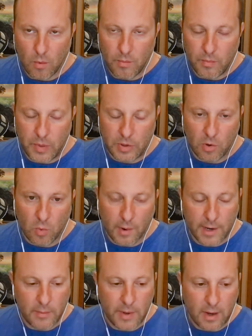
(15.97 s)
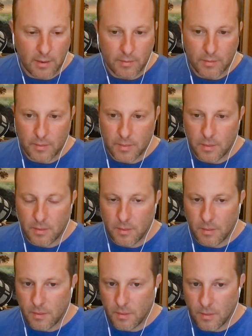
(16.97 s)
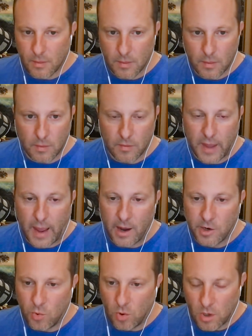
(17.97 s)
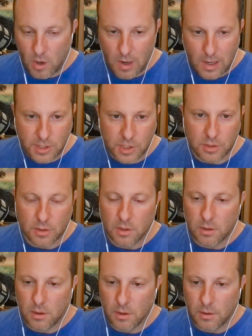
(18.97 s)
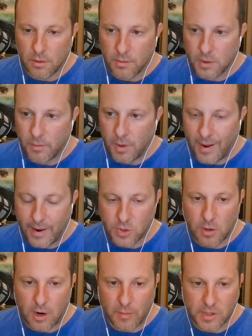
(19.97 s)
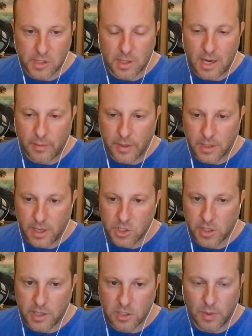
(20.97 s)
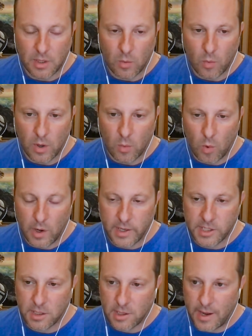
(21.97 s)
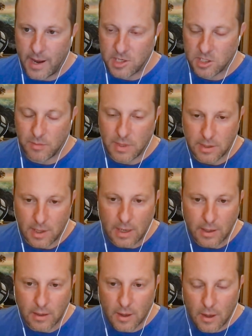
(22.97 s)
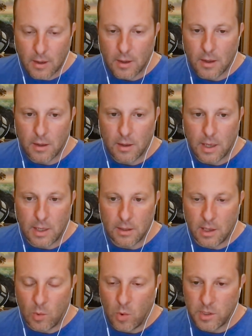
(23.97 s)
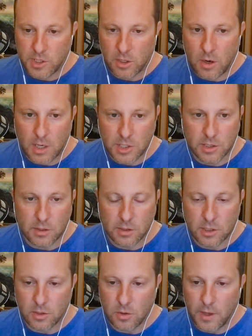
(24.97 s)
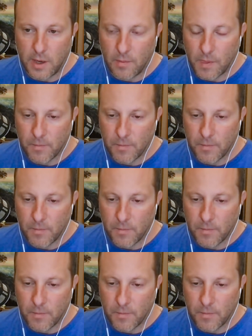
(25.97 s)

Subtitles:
but they're worried about the annual cost or compliance requirements, the documentation has to be done. What is it that has to be done, and what does it cost to do that?